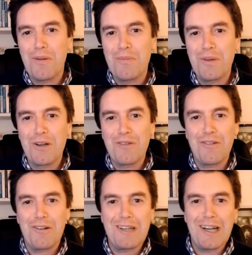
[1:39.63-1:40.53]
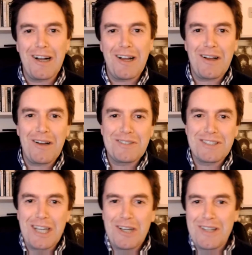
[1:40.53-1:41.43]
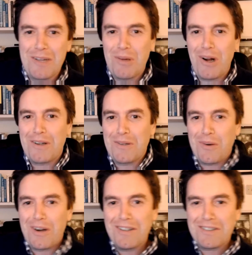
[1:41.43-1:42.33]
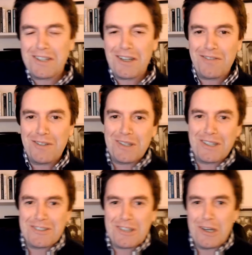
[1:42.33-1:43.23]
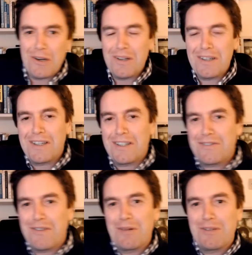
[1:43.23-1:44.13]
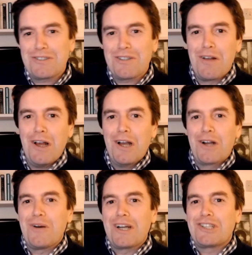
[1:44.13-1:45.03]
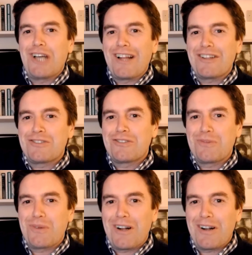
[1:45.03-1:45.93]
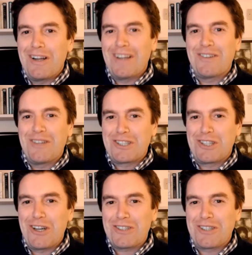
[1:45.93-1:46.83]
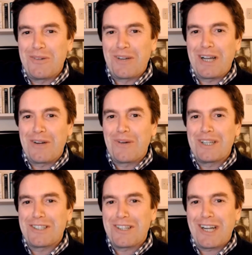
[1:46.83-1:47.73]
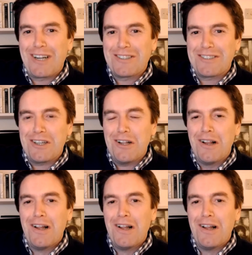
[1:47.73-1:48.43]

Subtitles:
beautiful. Yeah, I was down that part of the world a few years ago, and it's fabulous stuff. Quite jealous. We're just coming out of winter here still,